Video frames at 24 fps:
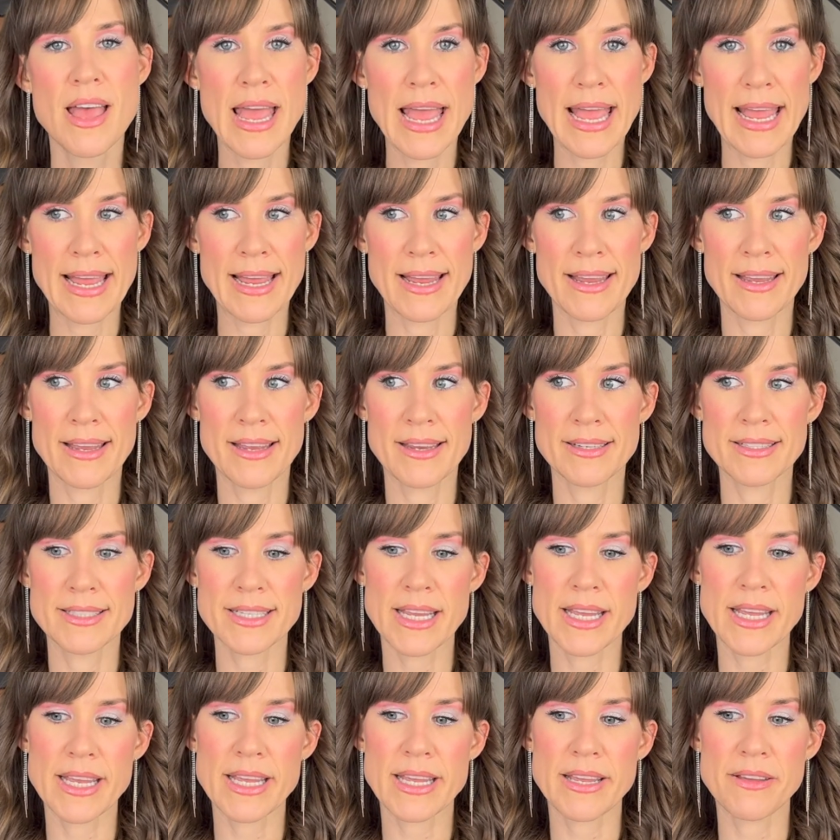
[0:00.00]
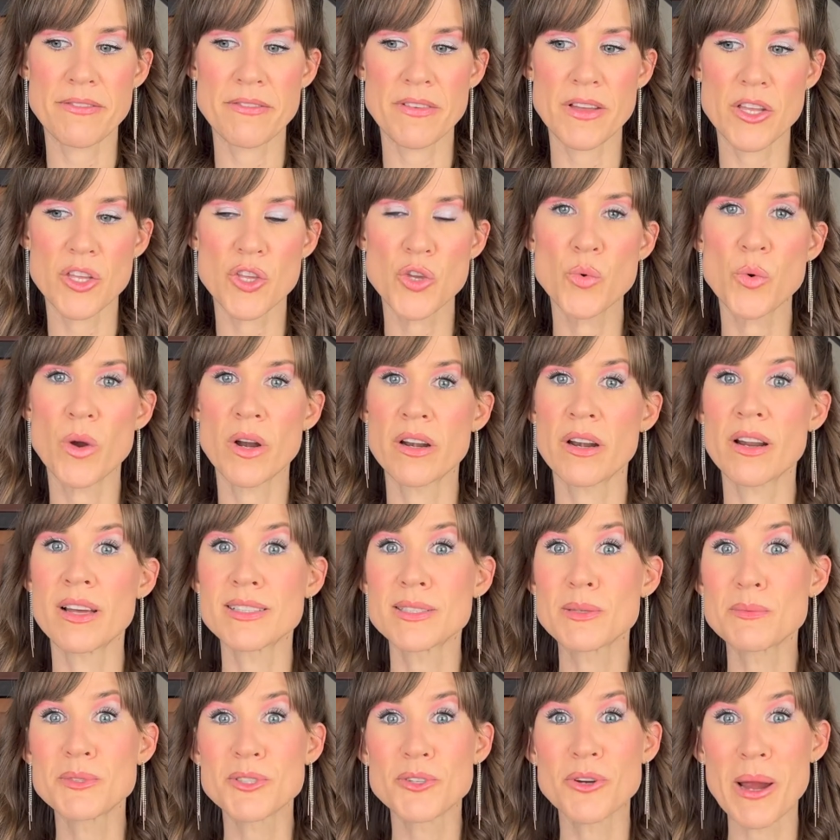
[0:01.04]
And if you are not
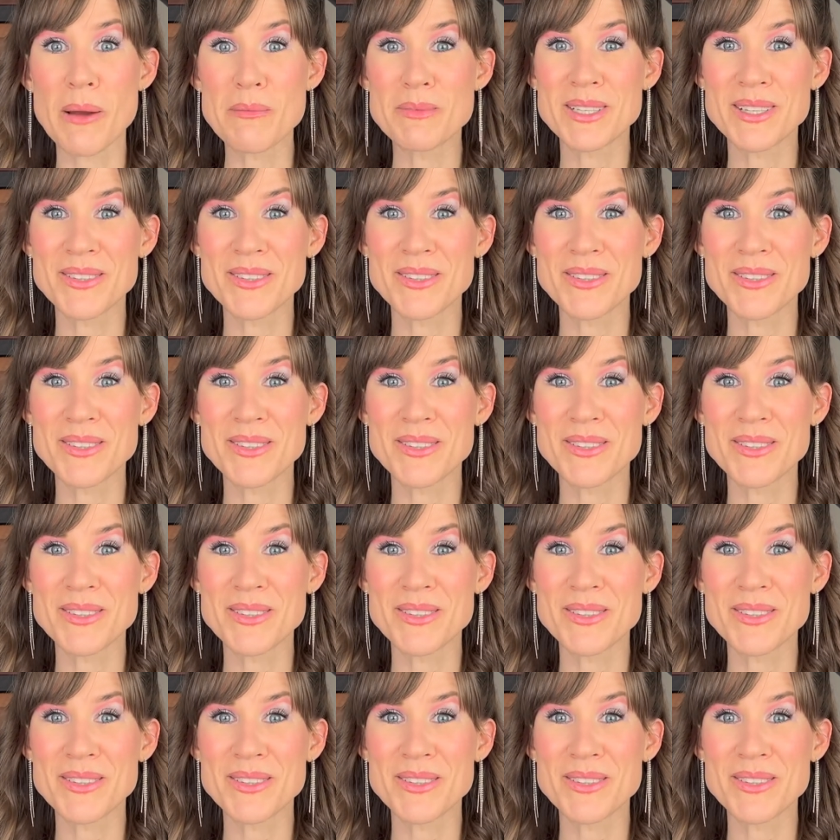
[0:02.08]
subscribed